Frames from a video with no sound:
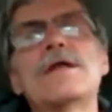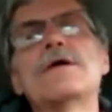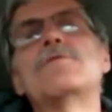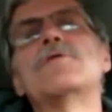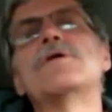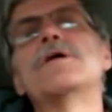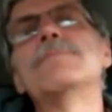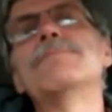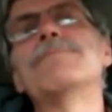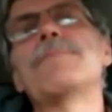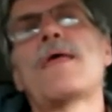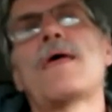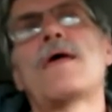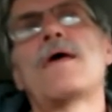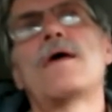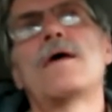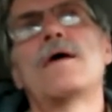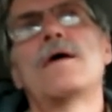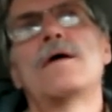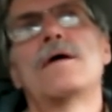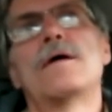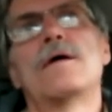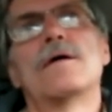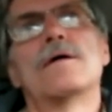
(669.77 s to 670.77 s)
anyway,
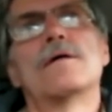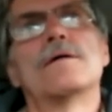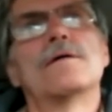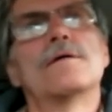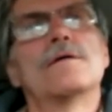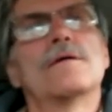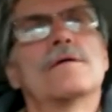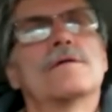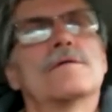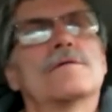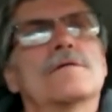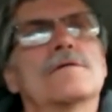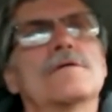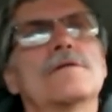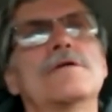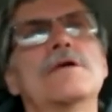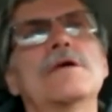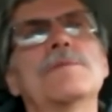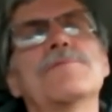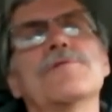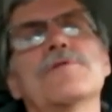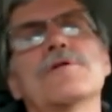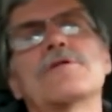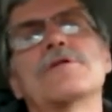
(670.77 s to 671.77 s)

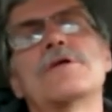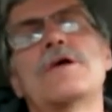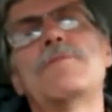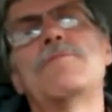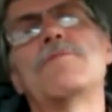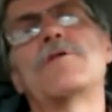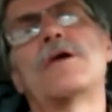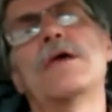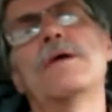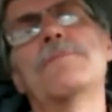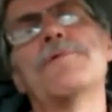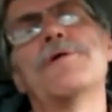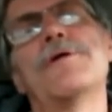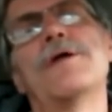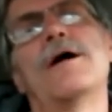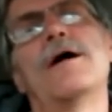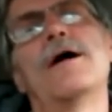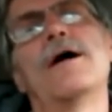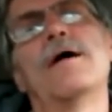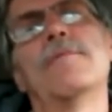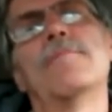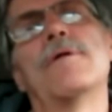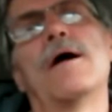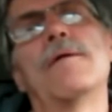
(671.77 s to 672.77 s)
keep look, keep keep an
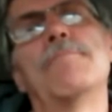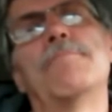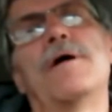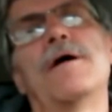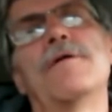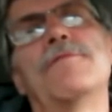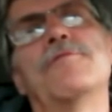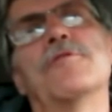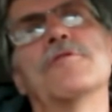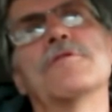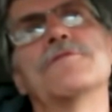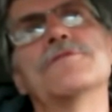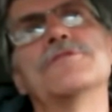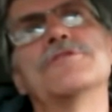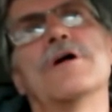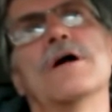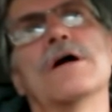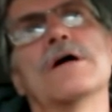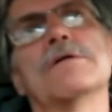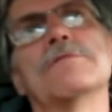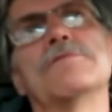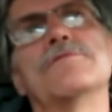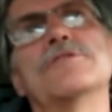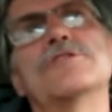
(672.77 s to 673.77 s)
eye on my, my folk
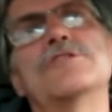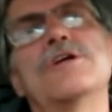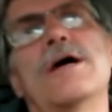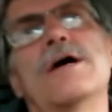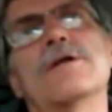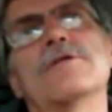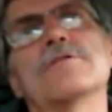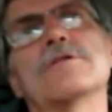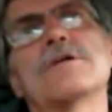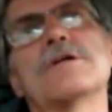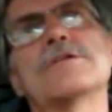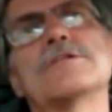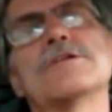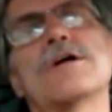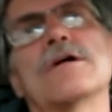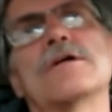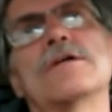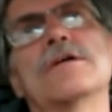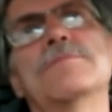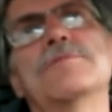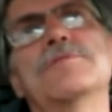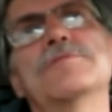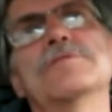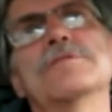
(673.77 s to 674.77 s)
photographer channel because I'll
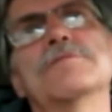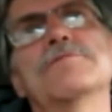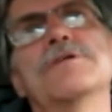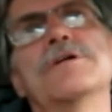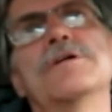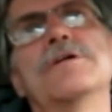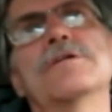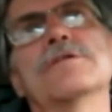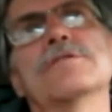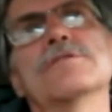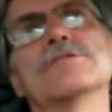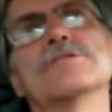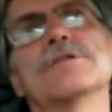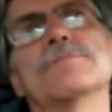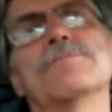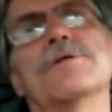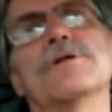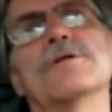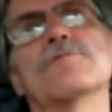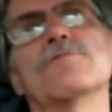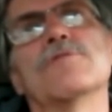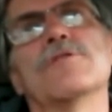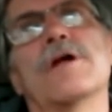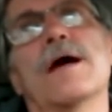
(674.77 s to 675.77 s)
keep doing videos
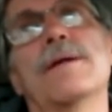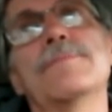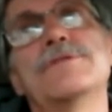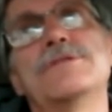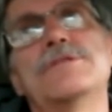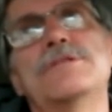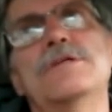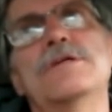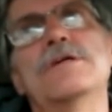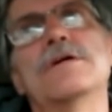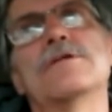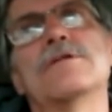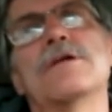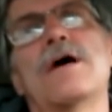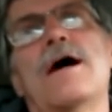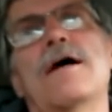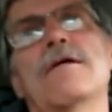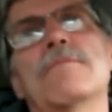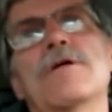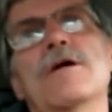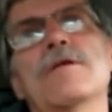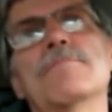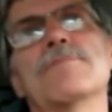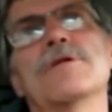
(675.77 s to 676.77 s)
about what I'm seeing in
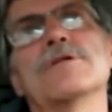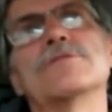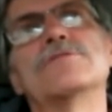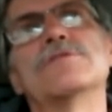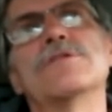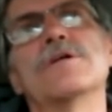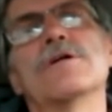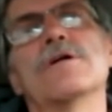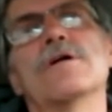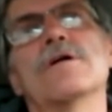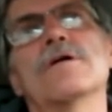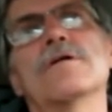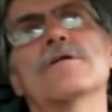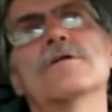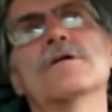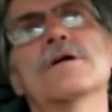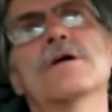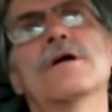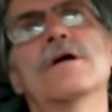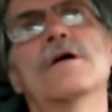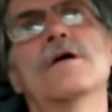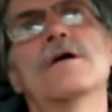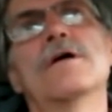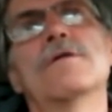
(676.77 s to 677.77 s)
in Montreal
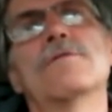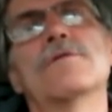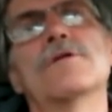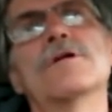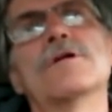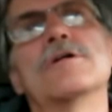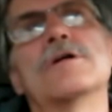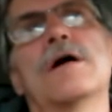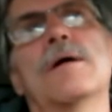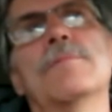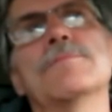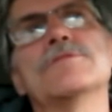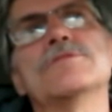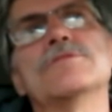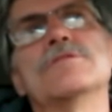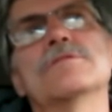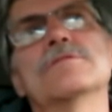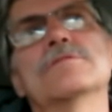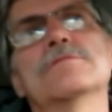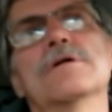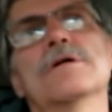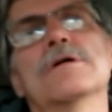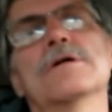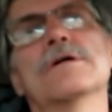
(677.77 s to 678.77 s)
when it comes
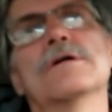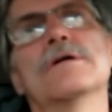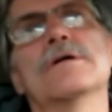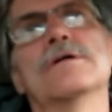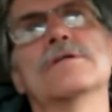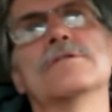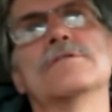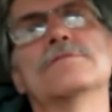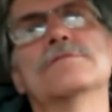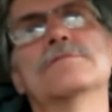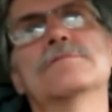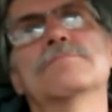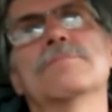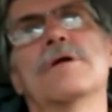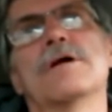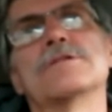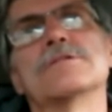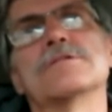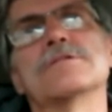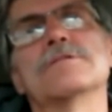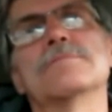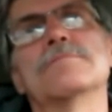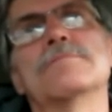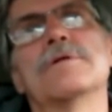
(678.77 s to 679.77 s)
to to
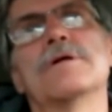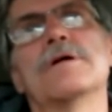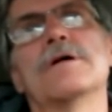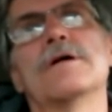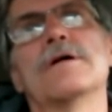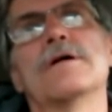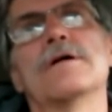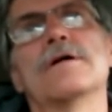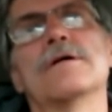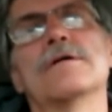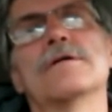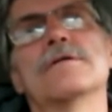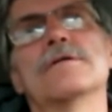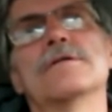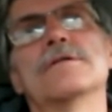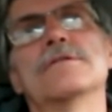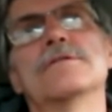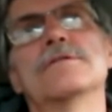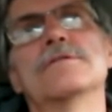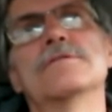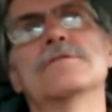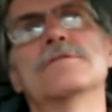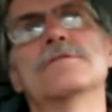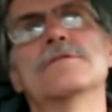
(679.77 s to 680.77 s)
Muslim,
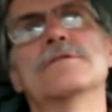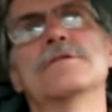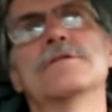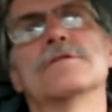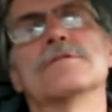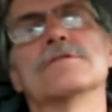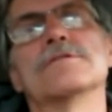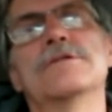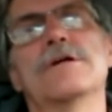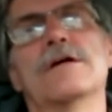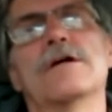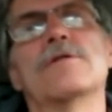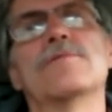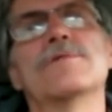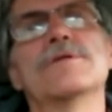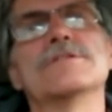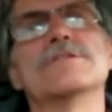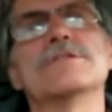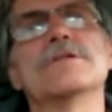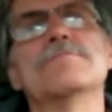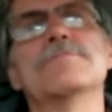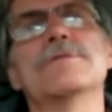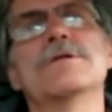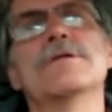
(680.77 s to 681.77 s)
you know,
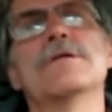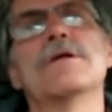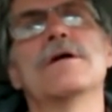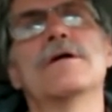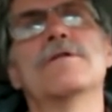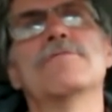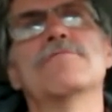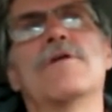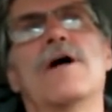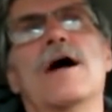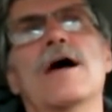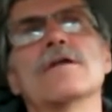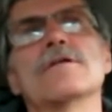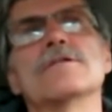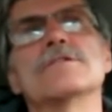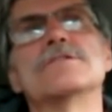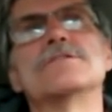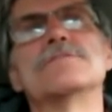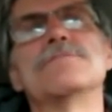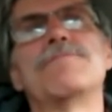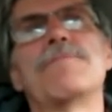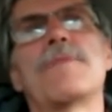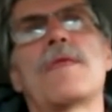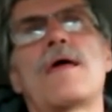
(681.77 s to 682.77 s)
terrorism and, and
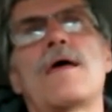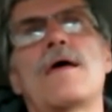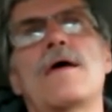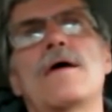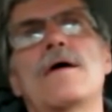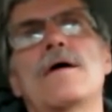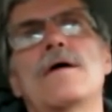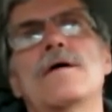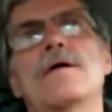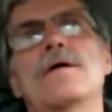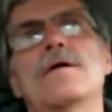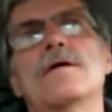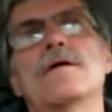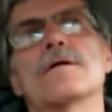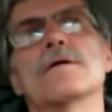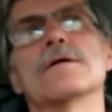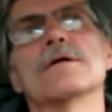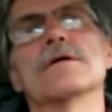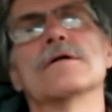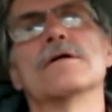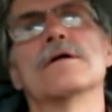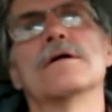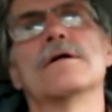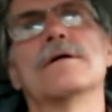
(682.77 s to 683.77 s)
violence.
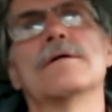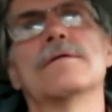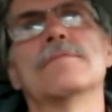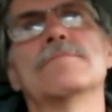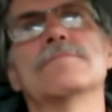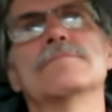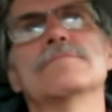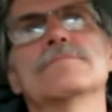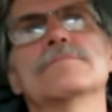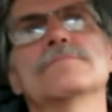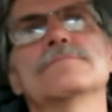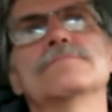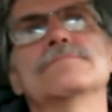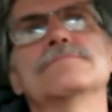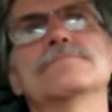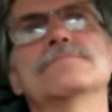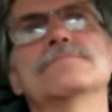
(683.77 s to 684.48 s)
Um,